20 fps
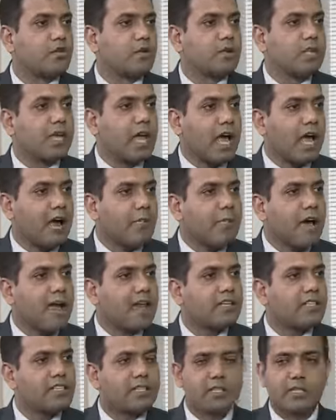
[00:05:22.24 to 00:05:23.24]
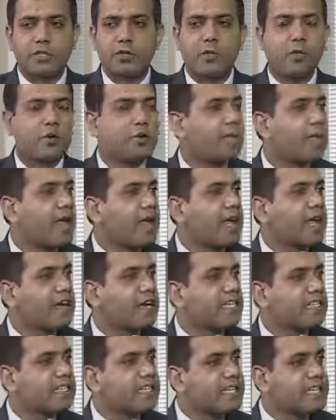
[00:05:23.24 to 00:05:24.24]
So the hub managers could make a
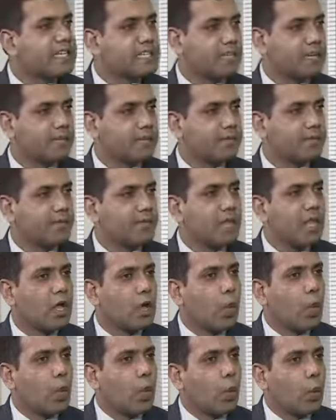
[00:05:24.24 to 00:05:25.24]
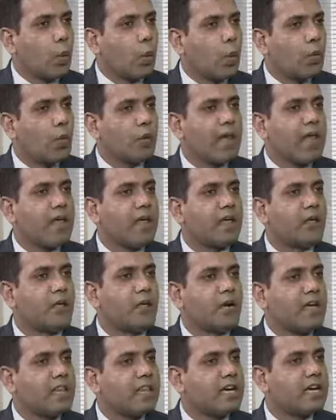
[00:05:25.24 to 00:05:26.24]
decision
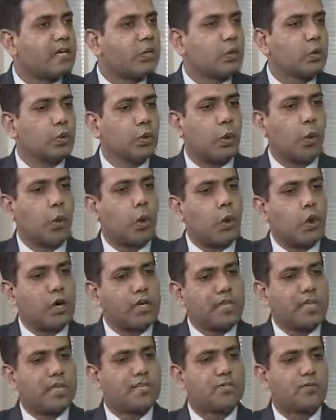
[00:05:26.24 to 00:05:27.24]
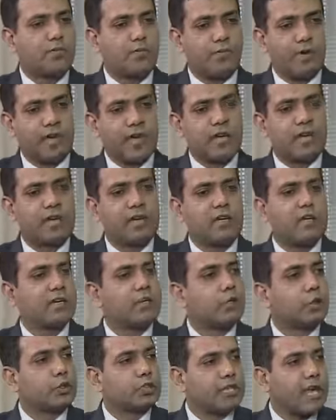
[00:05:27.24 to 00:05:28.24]
whether to hold this vehicle
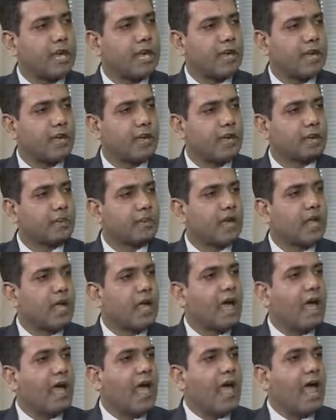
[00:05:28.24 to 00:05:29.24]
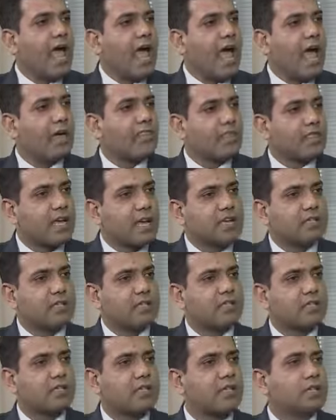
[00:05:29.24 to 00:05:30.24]
to Chennai, and
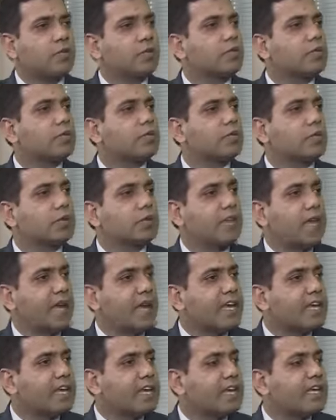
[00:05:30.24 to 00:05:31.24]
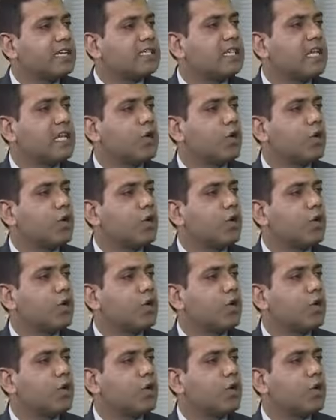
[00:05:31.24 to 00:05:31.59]
thus you increase the